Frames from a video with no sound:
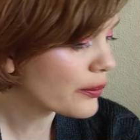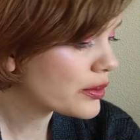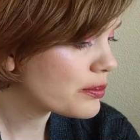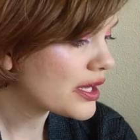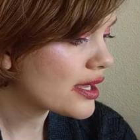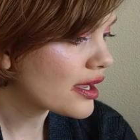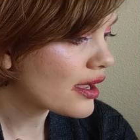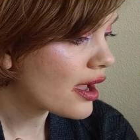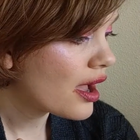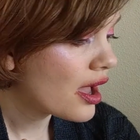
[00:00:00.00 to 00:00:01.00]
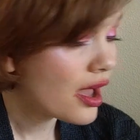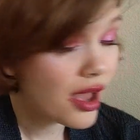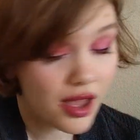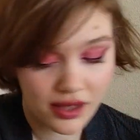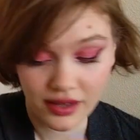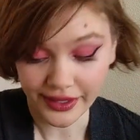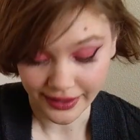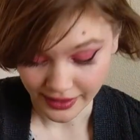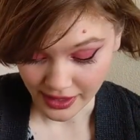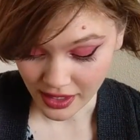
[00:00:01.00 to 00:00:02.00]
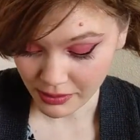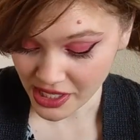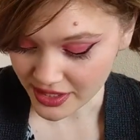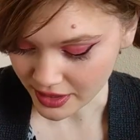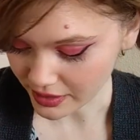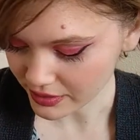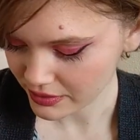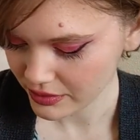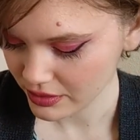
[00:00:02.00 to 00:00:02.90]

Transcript: That would be amazing.